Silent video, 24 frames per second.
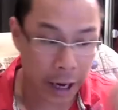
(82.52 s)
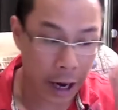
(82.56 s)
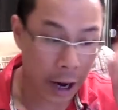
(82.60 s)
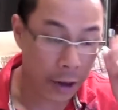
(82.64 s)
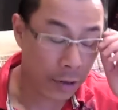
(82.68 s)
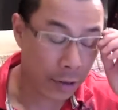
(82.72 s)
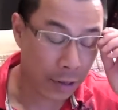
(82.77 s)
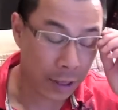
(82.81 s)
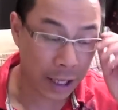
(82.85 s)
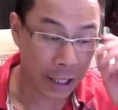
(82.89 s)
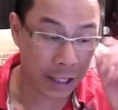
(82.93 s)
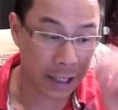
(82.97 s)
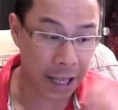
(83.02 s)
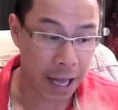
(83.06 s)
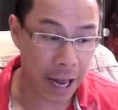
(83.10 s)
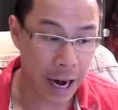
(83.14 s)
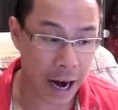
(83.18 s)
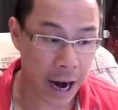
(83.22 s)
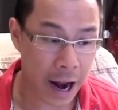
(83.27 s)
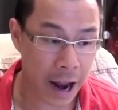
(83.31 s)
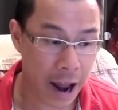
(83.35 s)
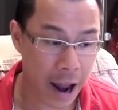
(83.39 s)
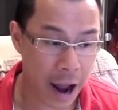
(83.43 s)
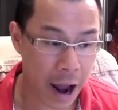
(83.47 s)
Another thing that
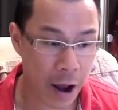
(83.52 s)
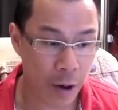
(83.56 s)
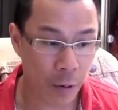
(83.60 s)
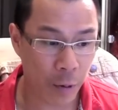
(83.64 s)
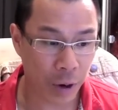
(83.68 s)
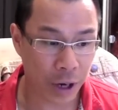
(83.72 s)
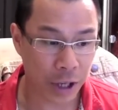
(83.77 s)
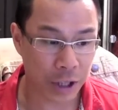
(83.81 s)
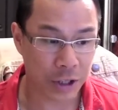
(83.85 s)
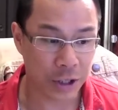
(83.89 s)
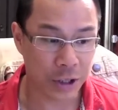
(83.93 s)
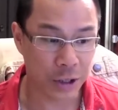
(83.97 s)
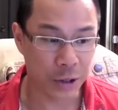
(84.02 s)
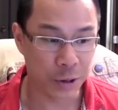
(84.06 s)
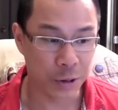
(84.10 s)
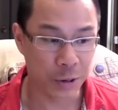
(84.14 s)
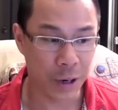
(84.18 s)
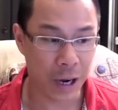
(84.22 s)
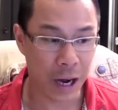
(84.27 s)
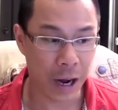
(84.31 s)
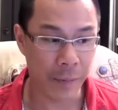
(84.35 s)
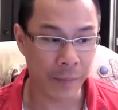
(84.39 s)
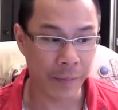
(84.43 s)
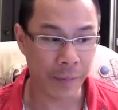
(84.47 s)
I wanted
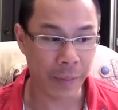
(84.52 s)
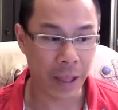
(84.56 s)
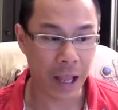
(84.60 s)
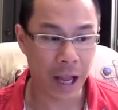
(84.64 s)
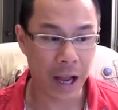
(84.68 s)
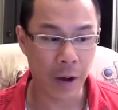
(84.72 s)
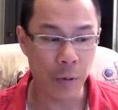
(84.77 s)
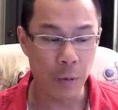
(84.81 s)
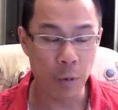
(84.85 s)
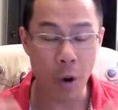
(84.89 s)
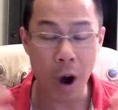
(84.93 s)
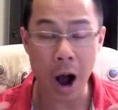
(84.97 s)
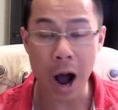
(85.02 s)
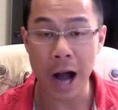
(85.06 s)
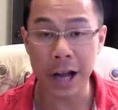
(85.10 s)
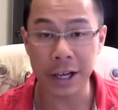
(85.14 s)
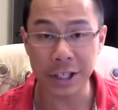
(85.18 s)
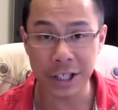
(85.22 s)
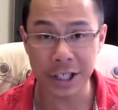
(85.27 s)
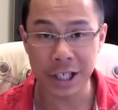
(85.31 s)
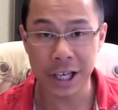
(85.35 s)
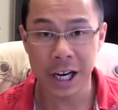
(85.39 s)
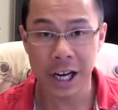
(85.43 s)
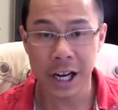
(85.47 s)
to
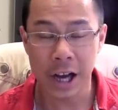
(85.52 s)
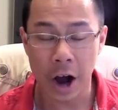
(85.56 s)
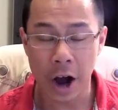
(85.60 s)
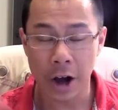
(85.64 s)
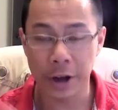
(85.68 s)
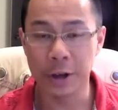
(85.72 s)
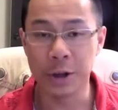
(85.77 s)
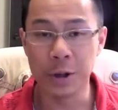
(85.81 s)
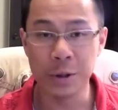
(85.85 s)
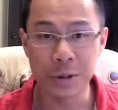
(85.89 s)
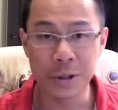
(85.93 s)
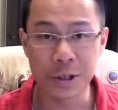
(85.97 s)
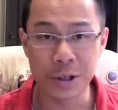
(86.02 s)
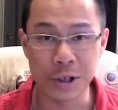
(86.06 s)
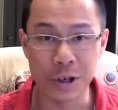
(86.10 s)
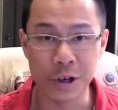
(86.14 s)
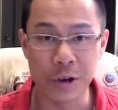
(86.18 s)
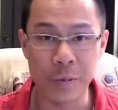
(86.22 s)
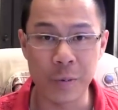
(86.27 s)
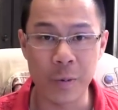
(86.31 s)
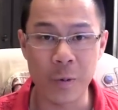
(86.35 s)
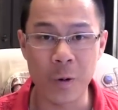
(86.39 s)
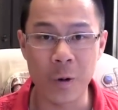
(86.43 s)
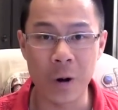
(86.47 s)
watch on
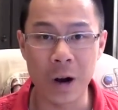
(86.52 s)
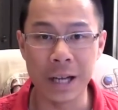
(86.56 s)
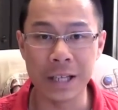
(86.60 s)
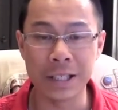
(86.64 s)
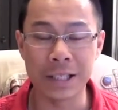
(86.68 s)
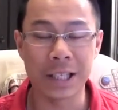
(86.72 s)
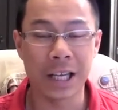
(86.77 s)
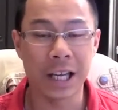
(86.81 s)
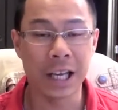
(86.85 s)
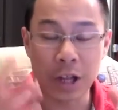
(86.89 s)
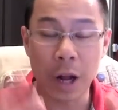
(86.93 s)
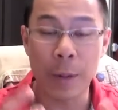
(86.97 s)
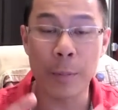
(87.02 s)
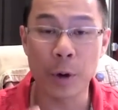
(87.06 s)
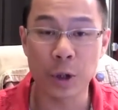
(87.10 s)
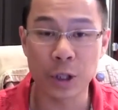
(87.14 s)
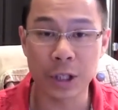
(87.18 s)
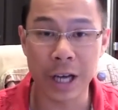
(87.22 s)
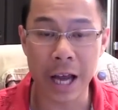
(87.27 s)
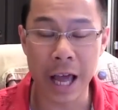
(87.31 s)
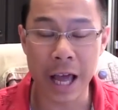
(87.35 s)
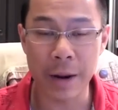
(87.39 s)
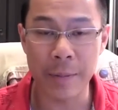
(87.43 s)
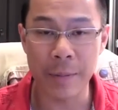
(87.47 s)
YouTube was stop
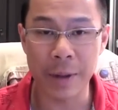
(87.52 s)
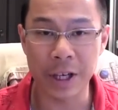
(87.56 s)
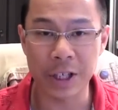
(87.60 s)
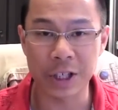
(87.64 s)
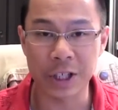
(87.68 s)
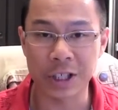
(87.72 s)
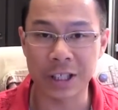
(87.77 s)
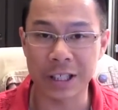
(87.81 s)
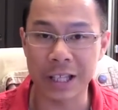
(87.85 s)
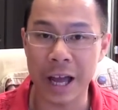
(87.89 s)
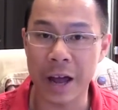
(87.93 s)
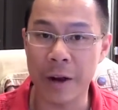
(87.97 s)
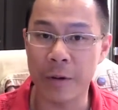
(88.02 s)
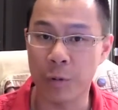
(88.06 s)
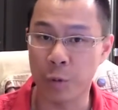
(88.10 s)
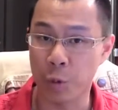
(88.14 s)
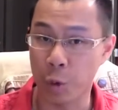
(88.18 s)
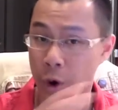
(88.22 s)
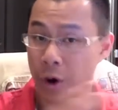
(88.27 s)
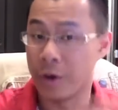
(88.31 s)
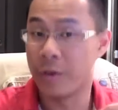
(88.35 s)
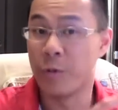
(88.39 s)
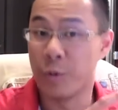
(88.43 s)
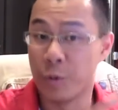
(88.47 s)
motion animations that
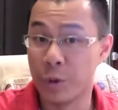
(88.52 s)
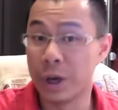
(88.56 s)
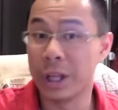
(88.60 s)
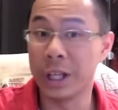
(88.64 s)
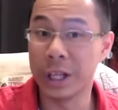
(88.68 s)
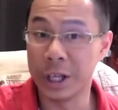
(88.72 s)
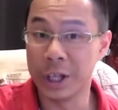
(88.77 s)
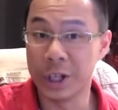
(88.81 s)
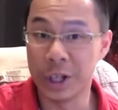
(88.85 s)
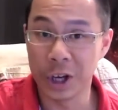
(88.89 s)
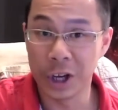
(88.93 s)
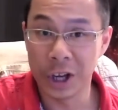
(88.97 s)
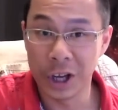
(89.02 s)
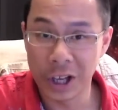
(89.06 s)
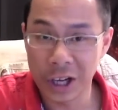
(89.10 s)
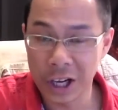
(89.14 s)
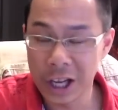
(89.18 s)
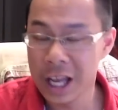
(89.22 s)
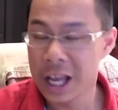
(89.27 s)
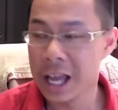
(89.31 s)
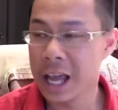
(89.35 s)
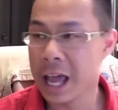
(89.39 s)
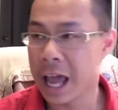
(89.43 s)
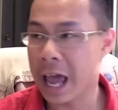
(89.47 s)
weren't really
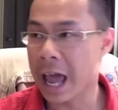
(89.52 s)
good.